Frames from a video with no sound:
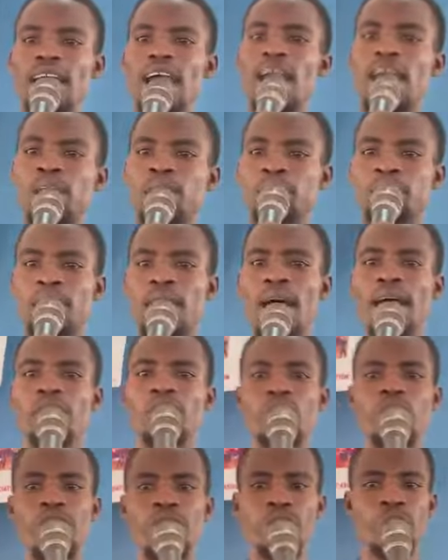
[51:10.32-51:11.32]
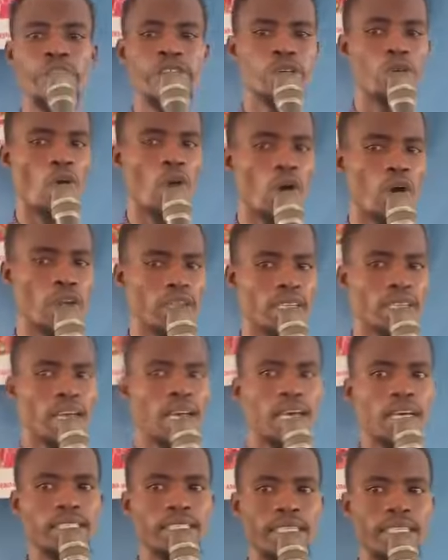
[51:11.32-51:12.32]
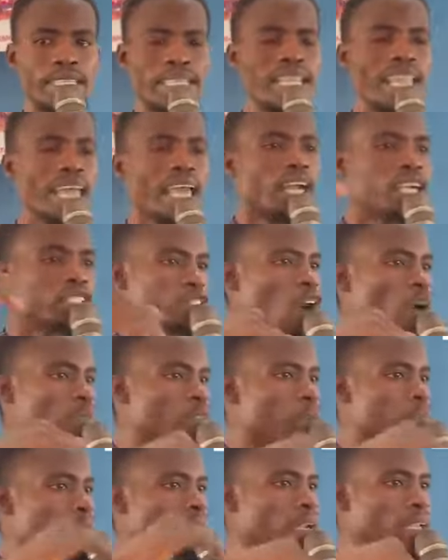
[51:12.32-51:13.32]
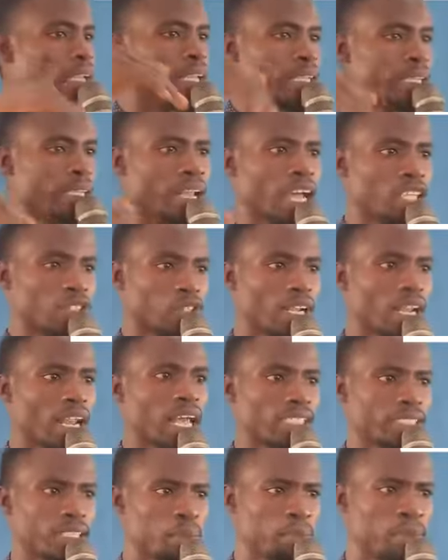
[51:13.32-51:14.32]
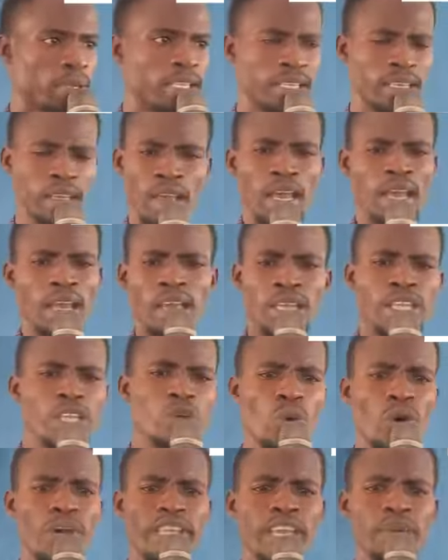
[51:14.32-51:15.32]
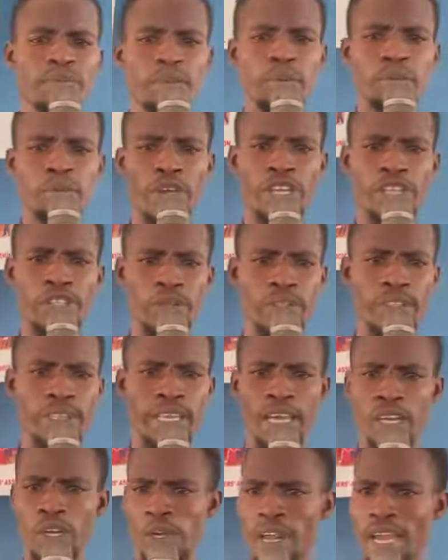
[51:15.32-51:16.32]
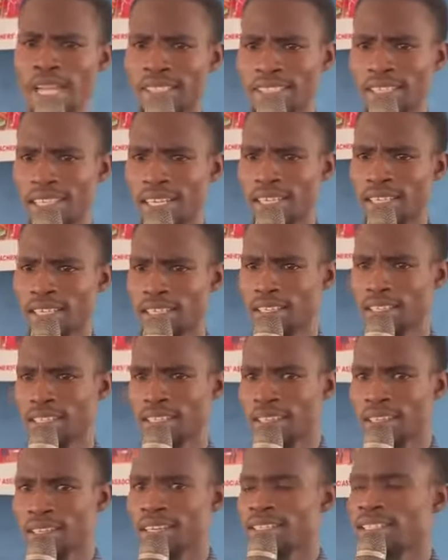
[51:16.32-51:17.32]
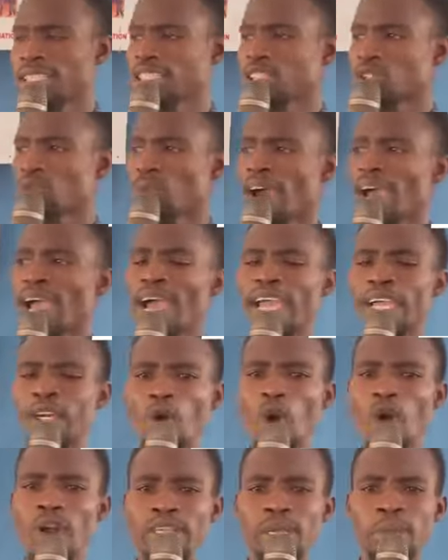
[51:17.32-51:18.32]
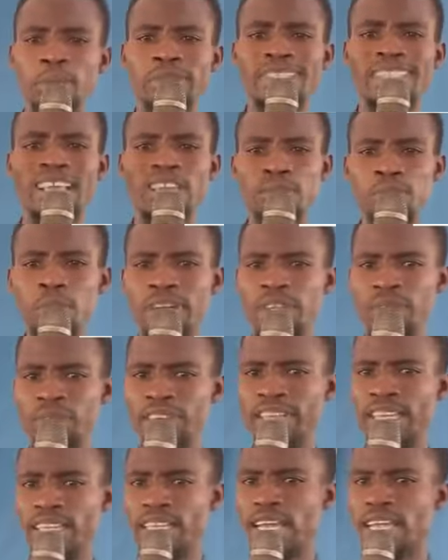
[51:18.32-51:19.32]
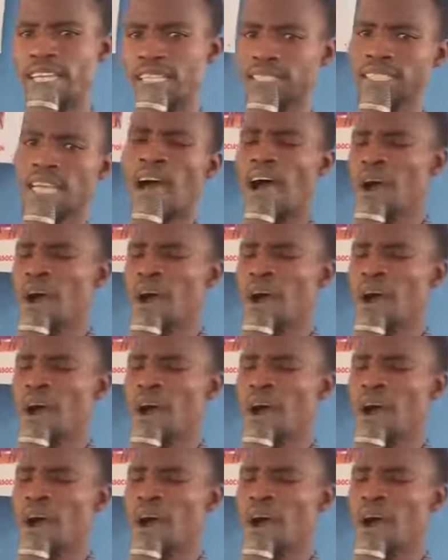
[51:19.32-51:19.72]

time, which we call the delayers of the bill in the National Assembly. You will give them questions, they cannot answer. This is why I call them self-motivated candidates.